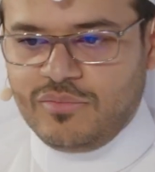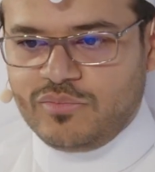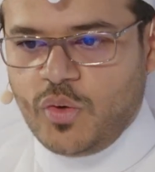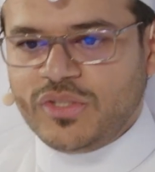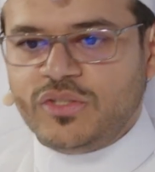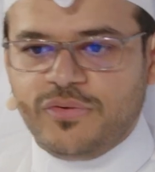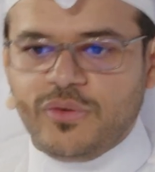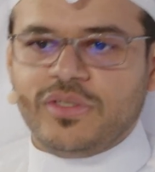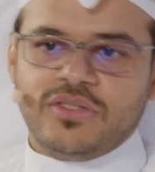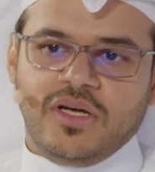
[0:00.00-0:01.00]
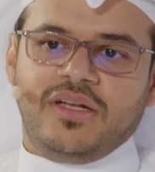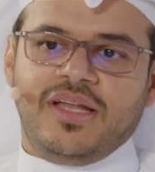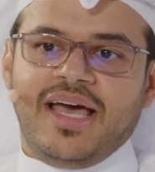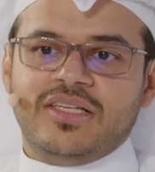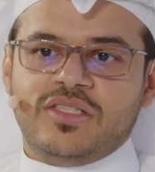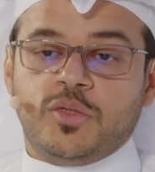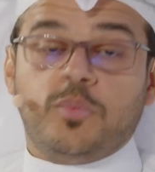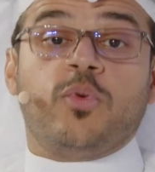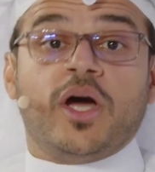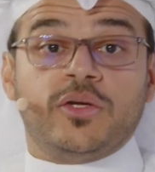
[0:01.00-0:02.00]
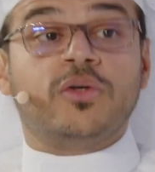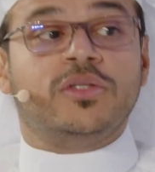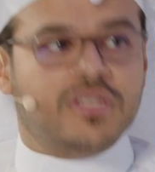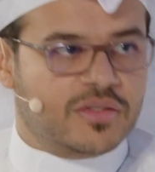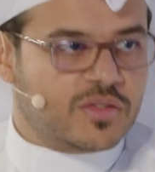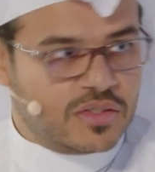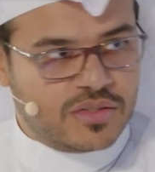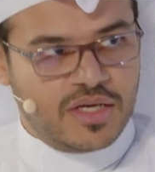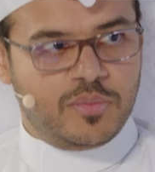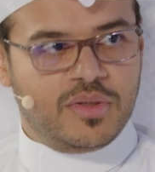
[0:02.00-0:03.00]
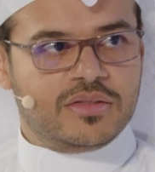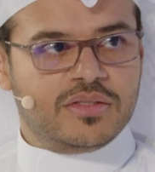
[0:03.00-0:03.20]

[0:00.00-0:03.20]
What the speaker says: what to focus on as the priority in sustainability.